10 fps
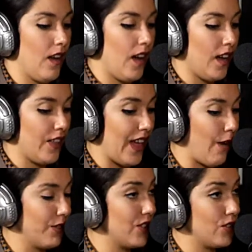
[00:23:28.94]

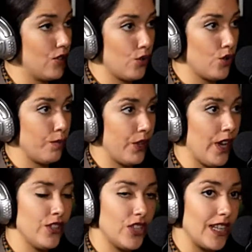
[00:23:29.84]
That was the Social
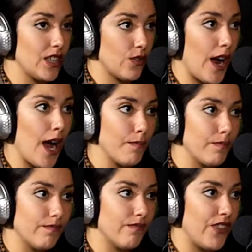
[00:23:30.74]
Plunge. That's a wrap.
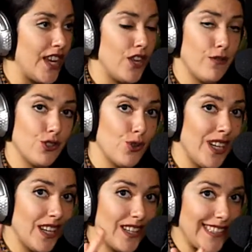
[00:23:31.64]
Thank you for
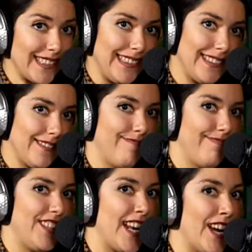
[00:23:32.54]
joining us.
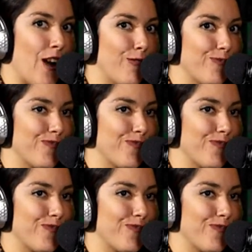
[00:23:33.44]
Signing off.